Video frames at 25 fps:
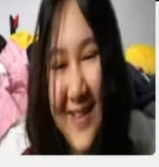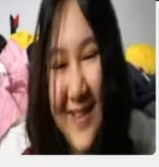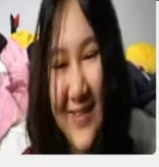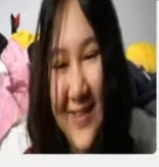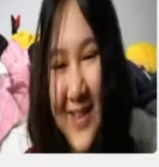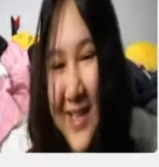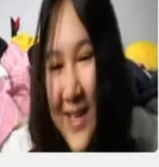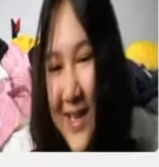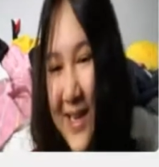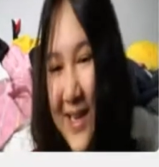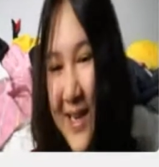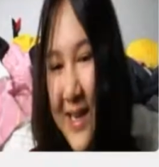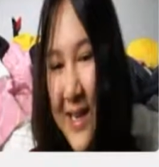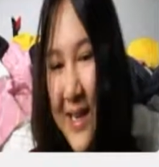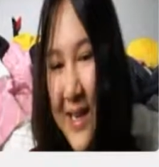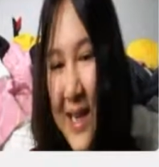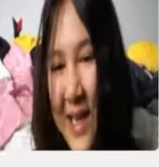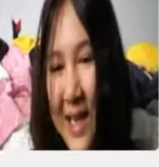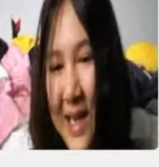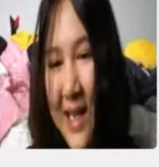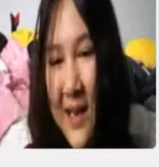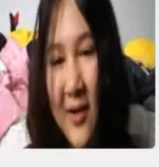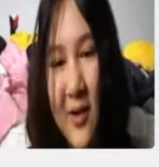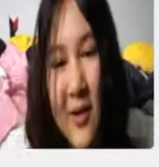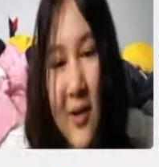Oh, I'm only kidding.
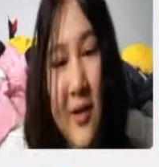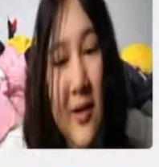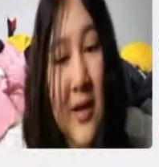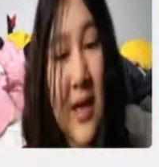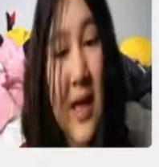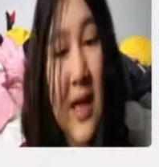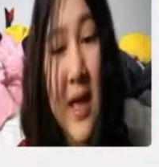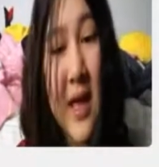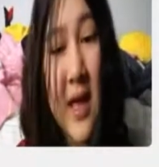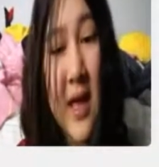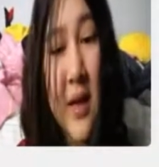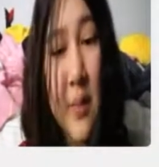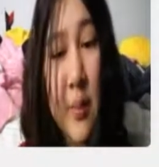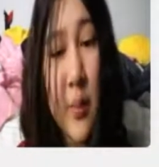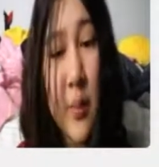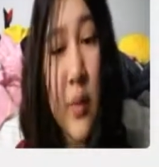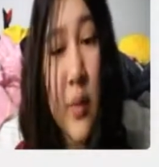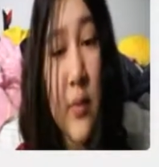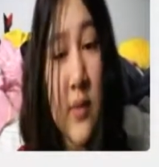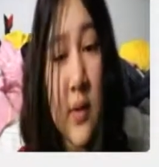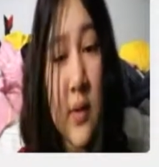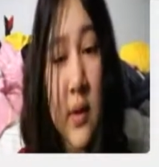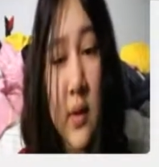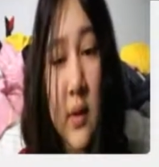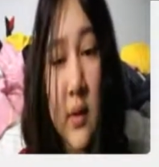Not care.
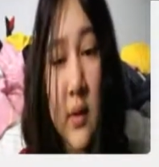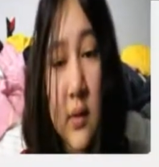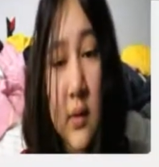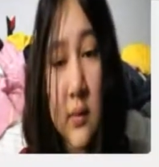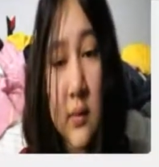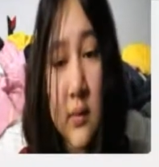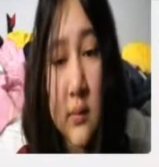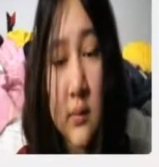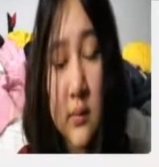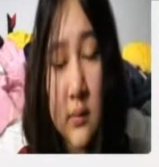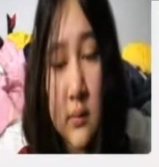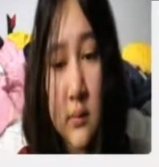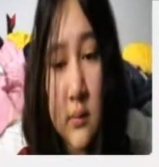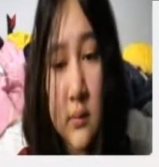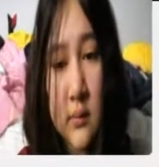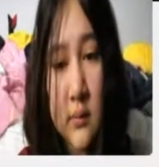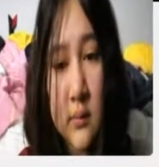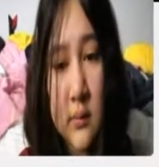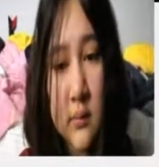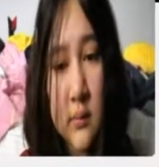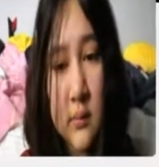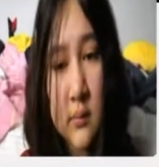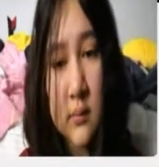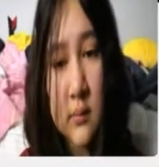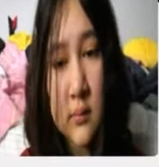move along.
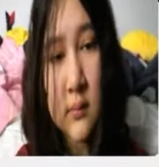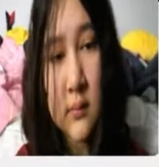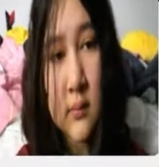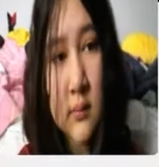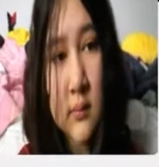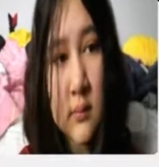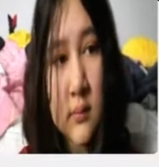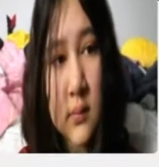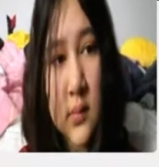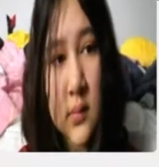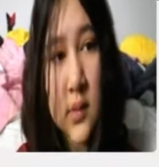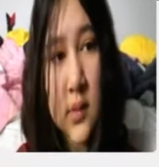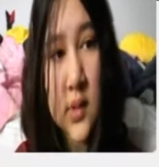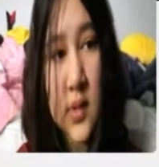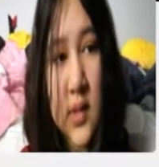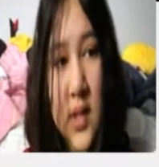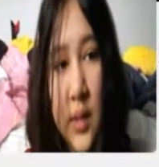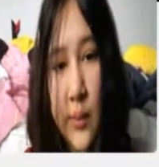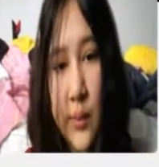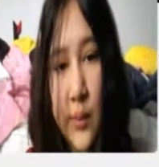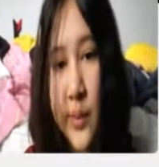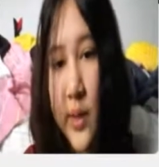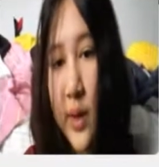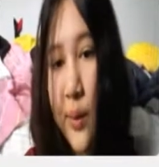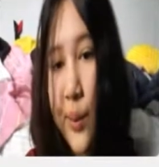
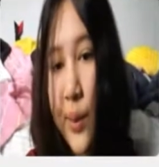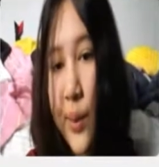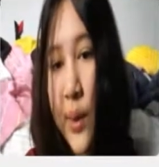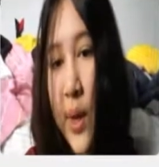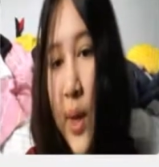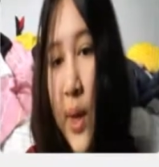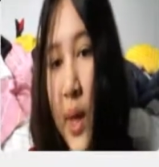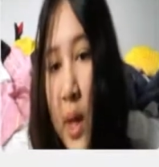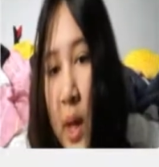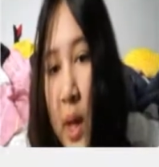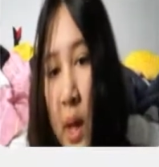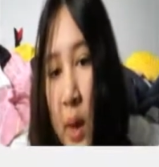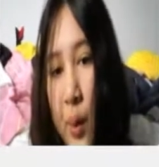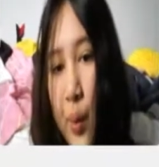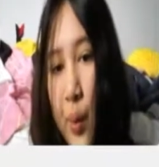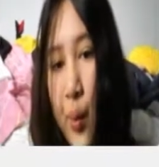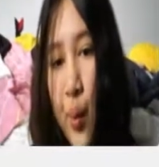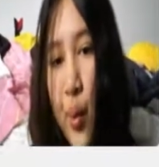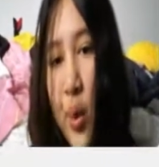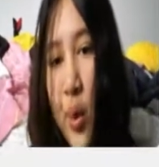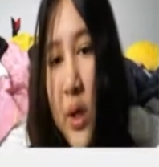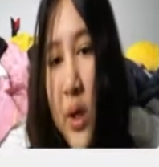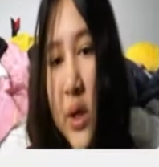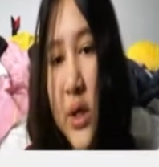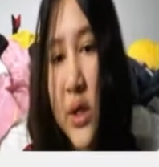There we go.
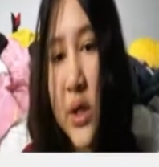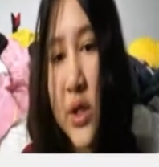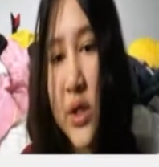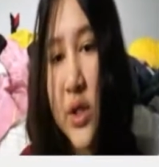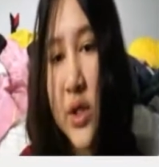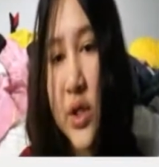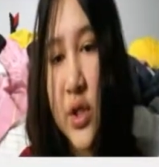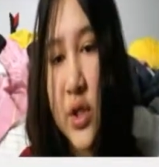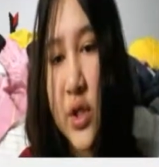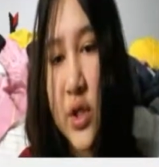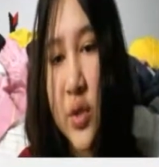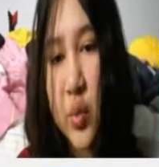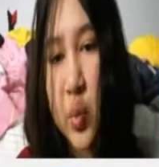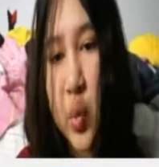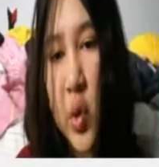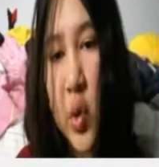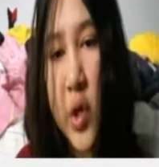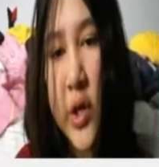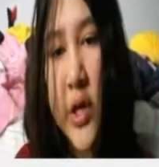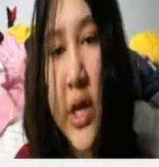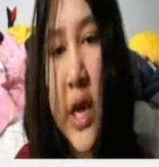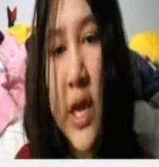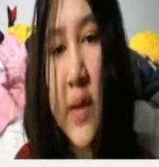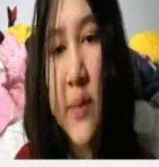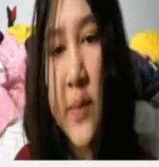What is what
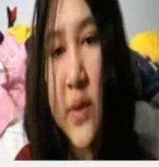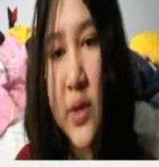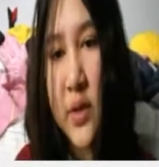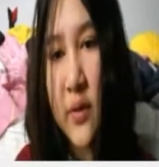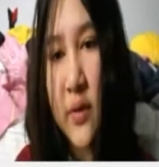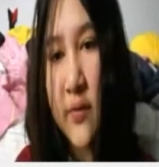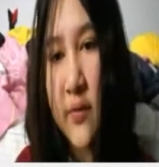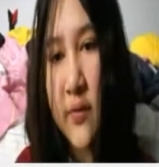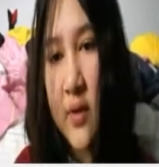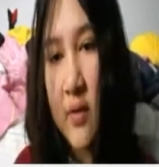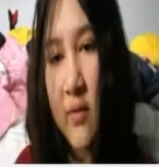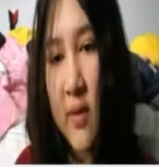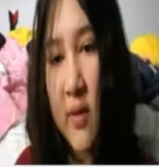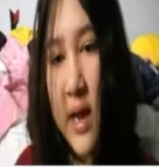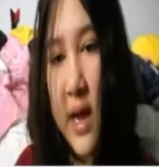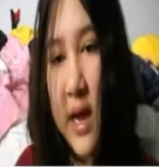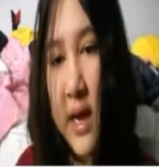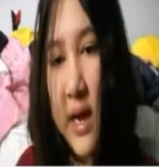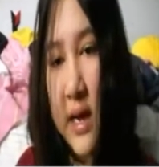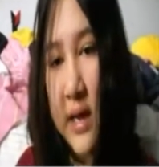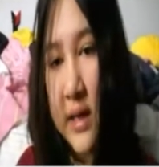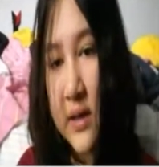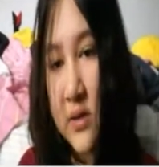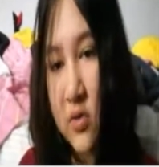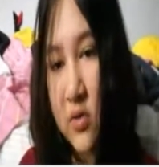name is your favorite?
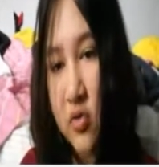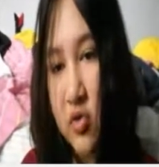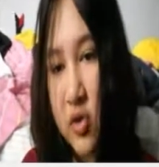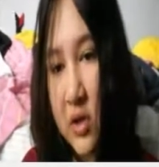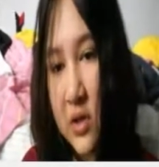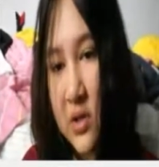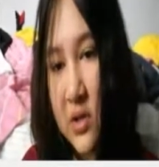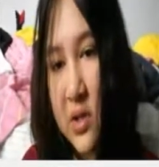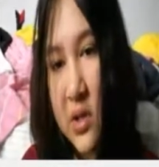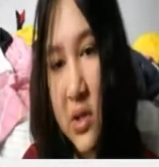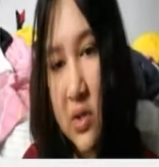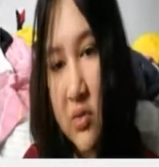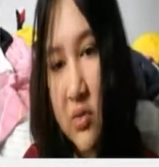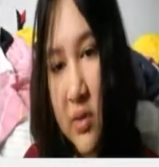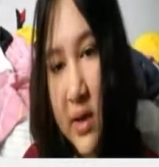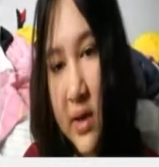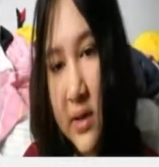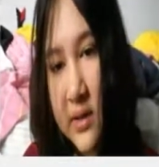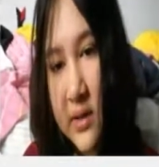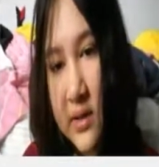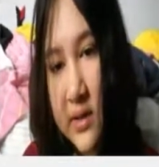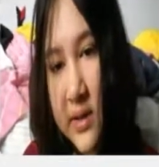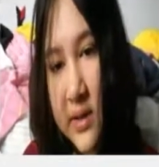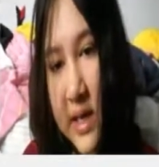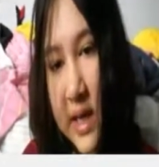Alex, Tracy,
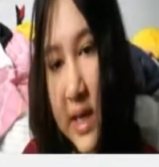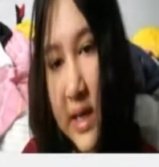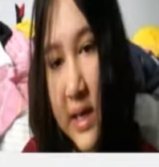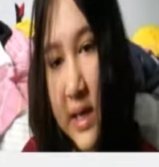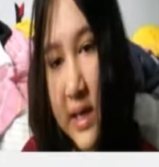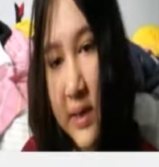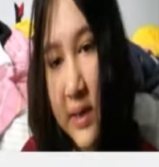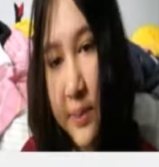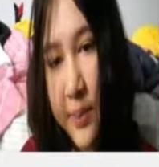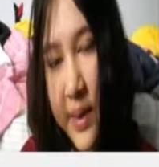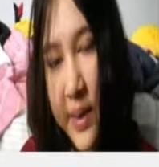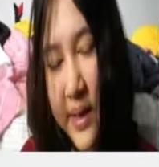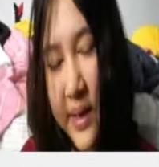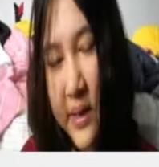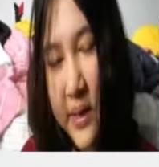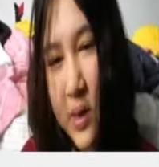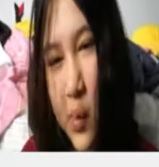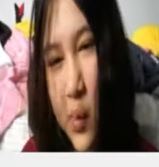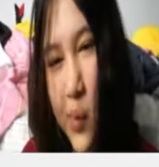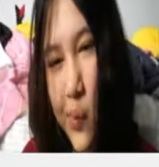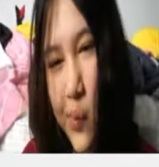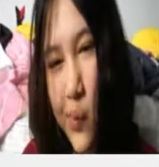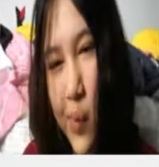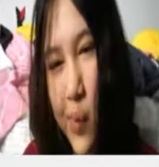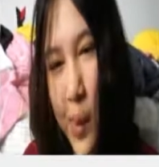Greg, Taylor, Becca,
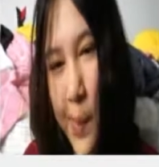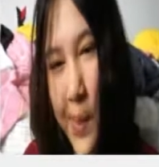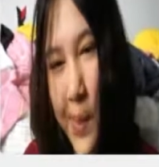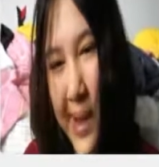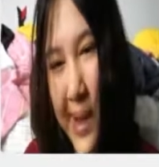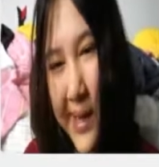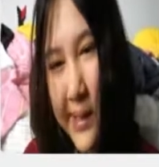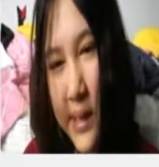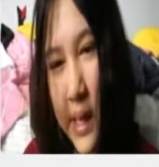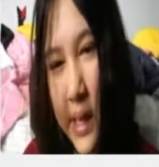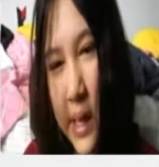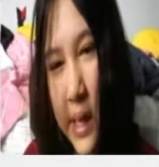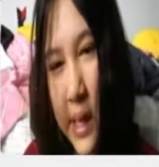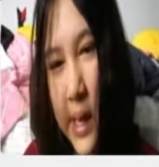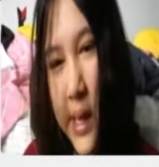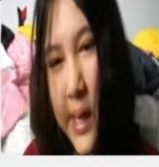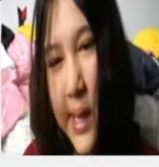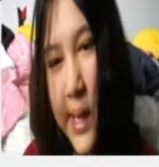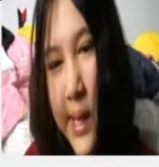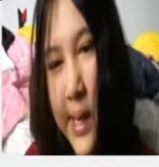or Rebecca?